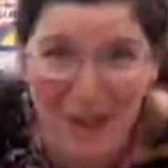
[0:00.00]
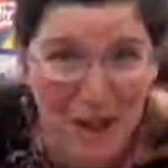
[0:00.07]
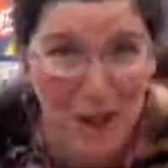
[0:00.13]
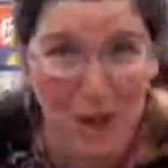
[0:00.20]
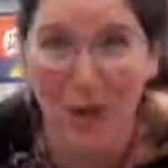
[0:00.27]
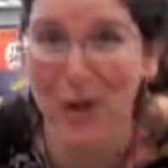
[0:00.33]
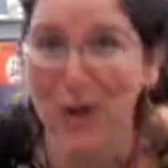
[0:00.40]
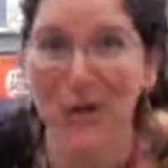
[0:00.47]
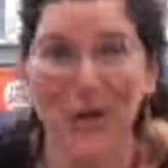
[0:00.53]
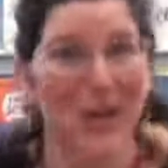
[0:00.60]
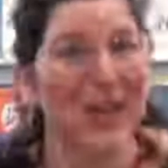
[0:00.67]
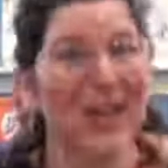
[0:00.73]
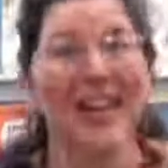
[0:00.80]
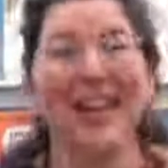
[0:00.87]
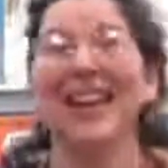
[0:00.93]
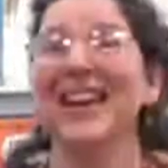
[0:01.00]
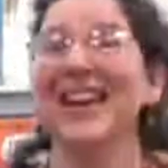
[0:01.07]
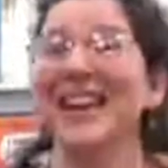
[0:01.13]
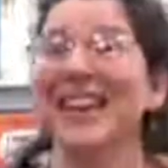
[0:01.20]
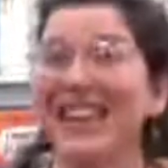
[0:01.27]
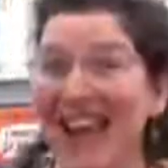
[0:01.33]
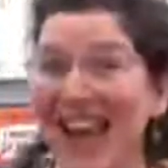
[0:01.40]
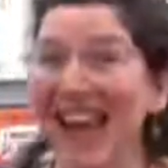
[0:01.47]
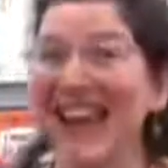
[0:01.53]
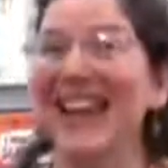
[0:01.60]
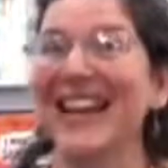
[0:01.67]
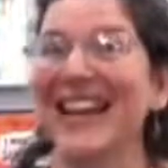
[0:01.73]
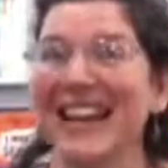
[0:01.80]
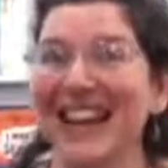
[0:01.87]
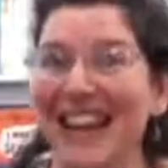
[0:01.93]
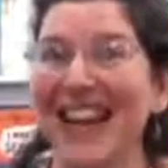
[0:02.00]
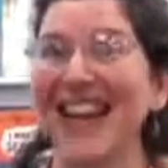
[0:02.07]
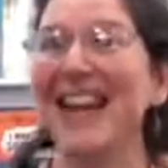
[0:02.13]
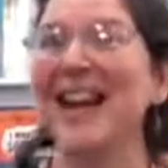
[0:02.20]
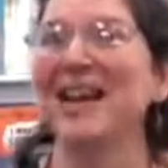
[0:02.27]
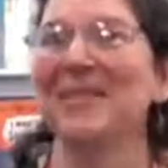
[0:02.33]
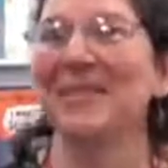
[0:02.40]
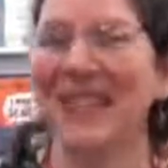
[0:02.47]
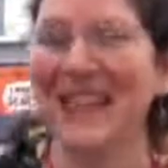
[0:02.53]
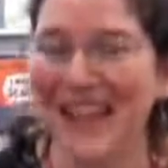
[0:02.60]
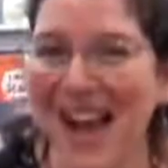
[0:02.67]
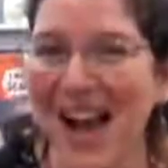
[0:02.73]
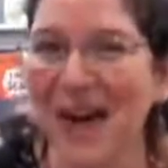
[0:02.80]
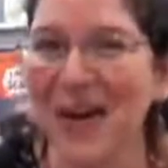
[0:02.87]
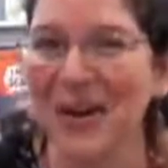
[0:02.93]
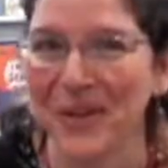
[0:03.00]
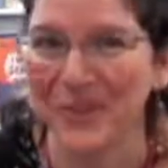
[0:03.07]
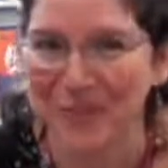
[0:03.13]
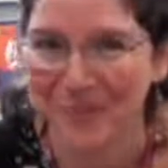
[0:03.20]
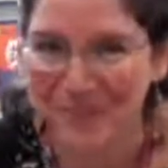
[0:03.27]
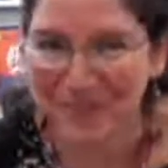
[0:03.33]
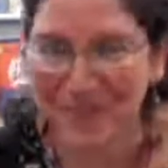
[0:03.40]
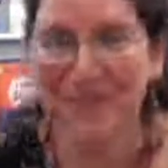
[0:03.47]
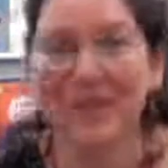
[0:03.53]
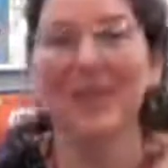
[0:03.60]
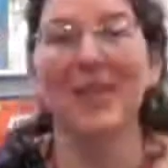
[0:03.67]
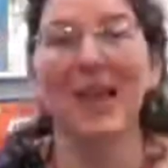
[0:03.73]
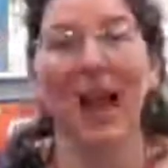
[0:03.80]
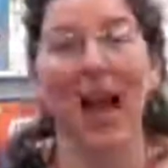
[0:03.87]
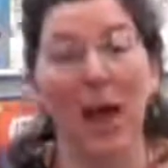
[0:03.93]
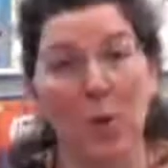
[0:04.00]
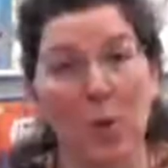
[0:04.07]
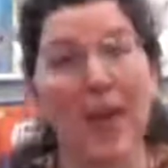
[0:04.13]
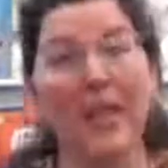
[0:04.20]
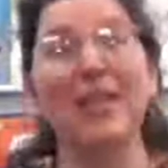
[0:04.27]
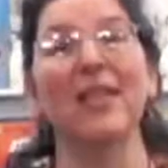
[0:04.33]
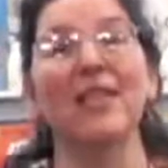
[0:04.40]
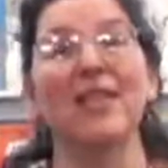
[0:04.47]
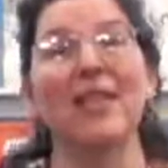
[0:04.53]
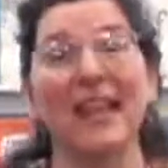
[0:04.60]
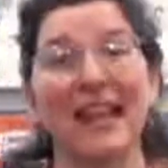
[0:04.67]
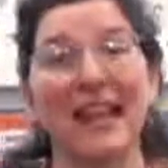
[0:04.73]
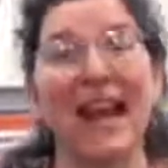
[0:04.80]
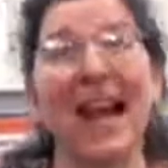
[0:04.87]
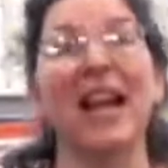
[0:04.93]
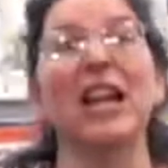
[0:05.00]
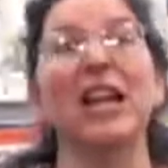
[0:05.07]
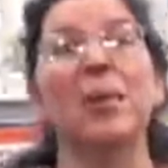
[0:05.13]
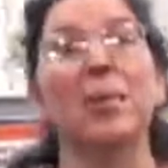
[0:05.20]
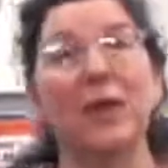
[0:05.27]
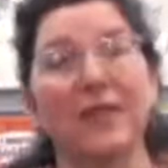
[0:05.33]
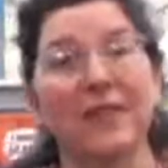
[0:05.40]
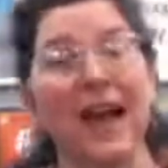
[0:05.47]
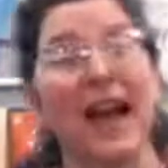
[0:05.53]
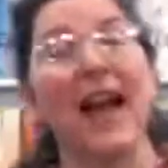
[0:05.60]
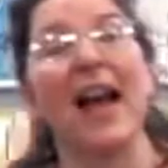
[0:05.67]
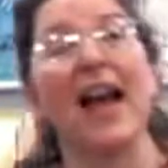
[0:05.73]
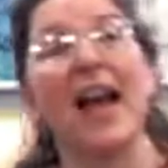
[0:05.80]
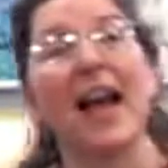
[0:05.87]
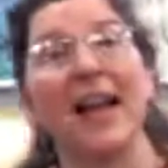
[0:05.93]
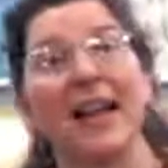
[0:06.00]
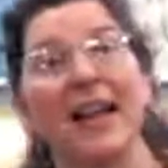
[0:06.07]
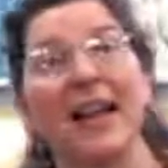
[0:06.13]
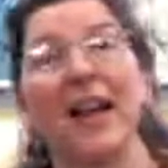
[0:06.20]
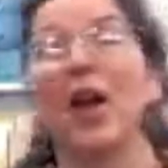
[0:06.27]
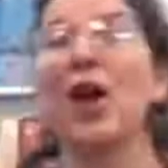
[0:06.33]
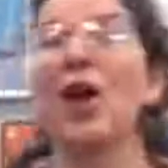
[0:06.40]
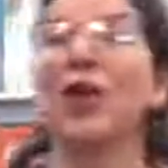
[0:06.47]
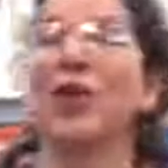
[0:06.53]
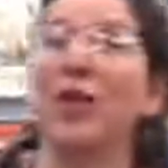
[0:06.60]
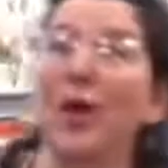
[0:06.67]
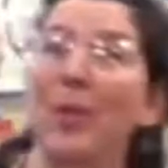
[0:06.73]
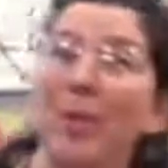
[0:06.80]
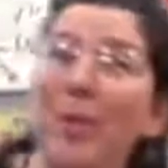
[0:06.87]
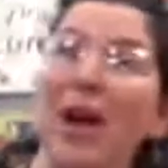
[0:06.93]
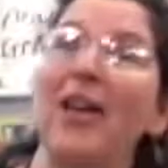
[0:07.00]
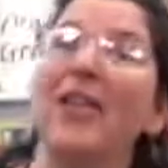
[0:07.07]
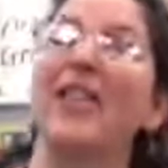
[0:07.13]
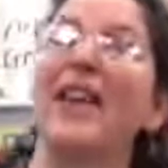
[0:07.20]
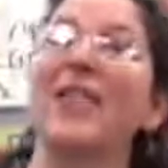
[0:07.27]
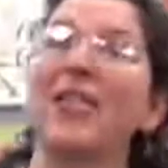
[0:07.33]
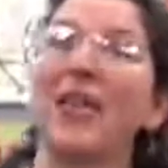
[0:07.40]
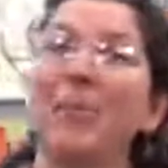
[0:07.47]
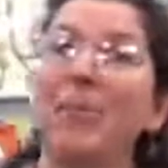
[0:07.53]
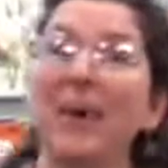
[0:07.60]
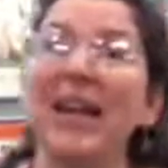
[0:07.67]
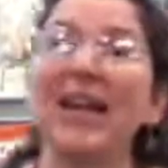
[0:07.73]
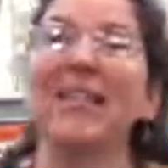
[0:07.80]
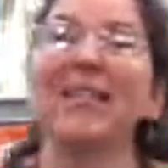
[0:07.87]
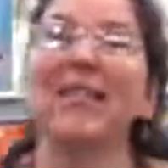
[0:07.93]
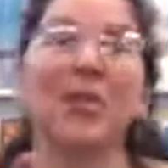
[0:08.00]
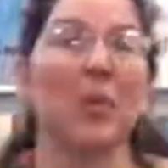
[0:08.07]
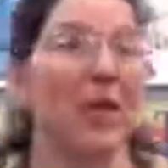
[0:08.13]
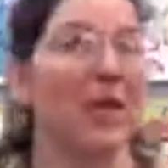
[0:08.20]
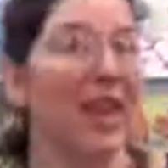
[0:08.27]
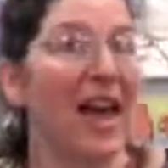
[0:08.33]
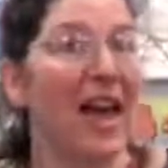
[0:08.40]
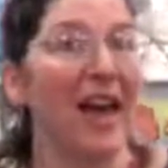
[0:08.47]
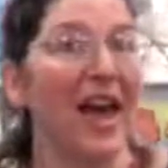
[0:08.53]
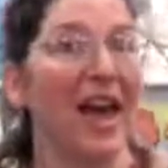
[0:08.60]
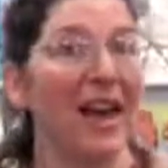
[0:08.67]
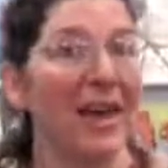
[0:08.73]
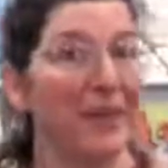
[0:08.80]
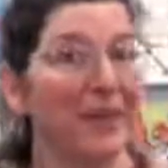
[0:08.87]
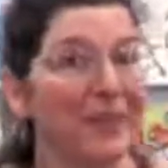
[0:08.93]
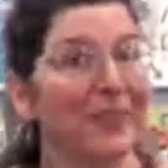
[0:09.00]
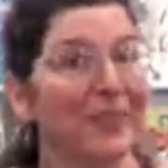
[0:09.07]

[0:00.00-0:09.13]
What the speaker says: you sing. Here we go. I went to the animal fair. The birds and the beasts were there.